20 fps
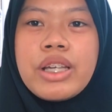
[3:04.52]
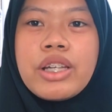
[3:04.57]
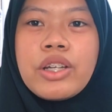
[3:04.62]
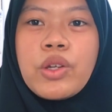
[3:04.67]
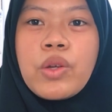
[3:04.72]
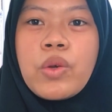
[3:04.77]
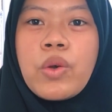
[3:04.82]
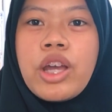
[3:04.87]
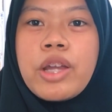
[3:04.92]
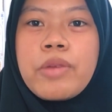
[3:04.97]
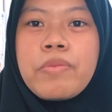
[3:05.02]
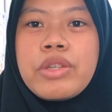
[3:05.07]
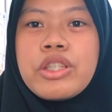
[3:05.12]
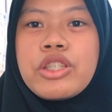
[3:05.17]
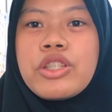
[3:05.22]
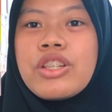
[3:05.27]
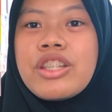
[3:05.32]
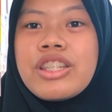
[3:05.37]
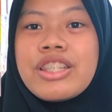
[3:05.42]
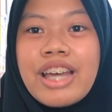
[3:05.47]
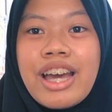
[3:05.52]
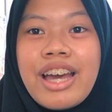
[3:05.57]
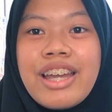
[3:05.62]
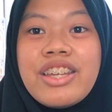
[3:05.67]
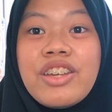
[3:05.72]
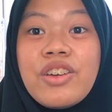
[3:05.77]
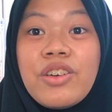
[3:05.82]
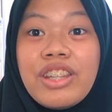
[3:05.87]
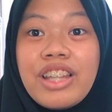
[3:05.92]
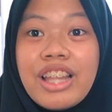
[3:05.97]
required me to
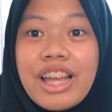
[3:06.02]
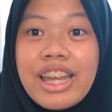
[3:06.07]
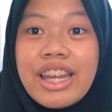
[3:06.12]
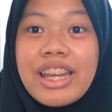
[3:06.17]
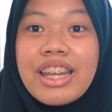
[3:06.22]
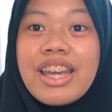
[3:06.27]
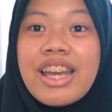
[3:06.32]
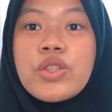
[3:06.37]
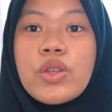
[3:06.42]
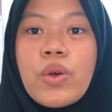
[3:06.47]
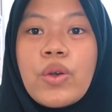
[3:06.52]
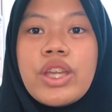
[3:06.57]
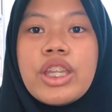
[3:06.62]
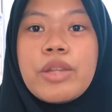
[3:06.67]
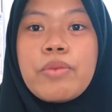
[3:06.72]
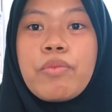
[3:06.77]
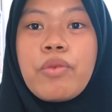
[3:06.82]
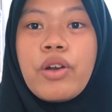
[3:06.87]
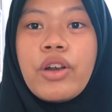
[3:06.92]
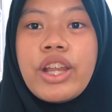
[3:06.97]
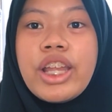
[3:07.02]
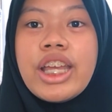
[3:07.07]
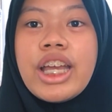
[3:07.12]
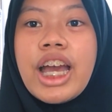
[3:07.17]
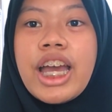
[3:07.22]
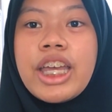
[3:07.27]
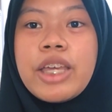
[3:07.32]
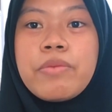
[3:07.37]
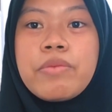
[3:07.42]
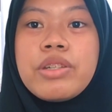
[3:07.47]
study online. So in the morning,
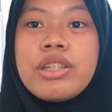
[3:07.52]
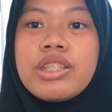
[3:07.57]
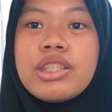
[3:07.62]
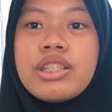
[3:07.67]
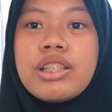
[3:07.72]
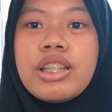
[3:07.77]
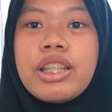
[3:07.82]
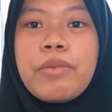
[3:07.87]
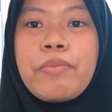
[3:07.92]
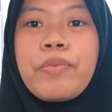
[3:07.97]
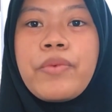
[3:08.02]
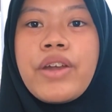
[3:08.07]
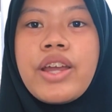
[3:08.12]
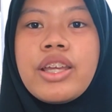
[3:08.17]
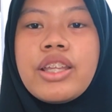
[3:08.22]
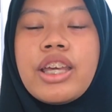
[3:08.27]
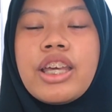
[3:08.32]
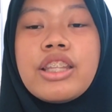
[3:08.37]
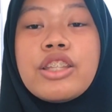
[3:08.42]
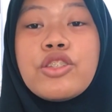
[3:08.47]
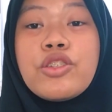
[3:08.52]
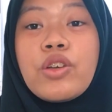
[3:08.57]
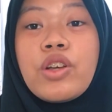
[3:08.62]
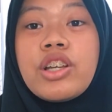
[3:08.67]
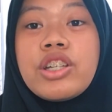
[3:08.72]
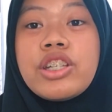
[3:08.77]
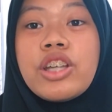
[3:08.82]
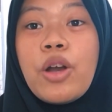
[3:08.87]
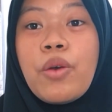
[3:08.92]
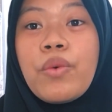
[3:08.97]
I immediately prayed and took
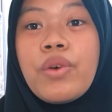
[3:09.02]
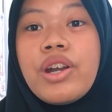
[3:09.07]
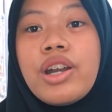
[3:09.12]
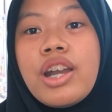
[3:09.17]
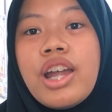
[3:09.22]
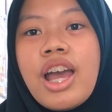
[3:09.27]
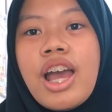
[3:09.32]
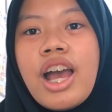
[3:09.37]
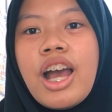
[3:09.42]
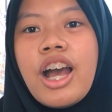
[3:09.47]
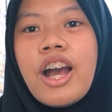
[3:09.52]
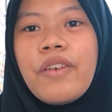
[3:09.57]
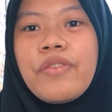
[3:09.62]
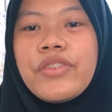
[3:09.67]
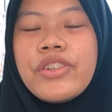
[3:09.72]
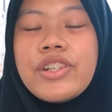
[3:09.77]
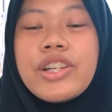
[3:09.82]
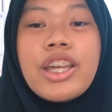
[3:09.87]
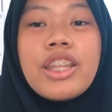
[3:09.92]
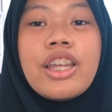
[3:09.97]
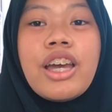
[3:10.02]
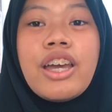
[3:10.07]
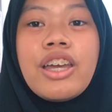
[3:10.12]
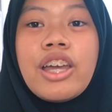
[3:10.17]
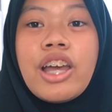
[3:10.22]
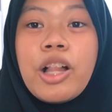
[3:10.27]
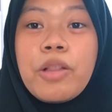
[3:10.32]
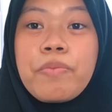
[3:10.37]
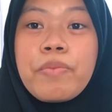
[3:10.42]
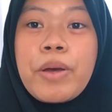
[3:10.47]
a shower. After that,
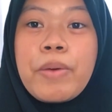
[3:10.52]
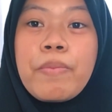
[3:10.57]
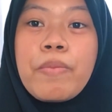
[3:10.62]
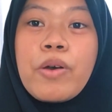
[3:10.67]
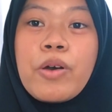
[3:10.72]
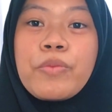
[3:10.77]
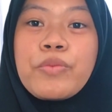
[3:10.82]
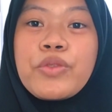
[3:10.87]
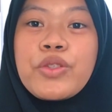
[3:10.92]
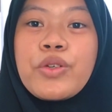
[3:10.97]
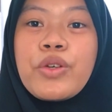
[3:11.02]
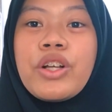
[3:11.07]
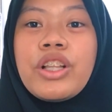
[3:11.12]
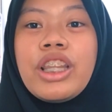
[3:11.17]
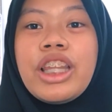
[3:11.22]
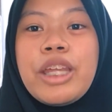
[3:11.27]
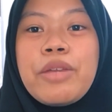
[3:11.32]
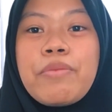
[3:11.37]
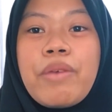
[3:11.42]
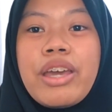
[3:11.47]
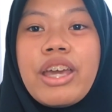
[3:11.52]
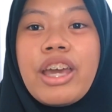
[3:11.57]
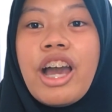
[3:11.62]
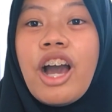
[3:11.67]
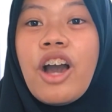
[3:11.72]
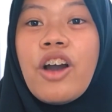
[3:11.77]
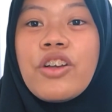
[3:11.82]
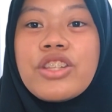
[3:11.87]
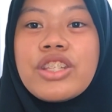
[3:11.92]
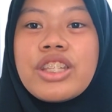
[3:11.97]
I helped my mom to clean my
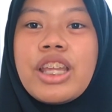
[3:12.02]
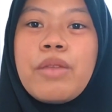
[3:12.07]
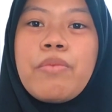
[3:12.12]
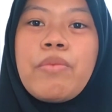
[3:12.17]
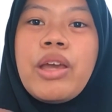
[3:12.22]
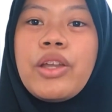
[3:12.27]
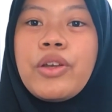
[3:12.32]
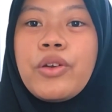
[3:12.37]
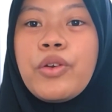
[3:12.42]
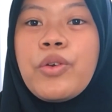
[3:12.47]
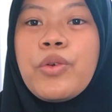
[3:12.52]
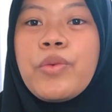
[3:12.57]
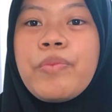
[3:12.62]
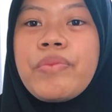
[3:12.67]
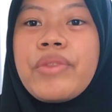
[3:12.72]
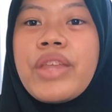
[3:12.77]
house and my room.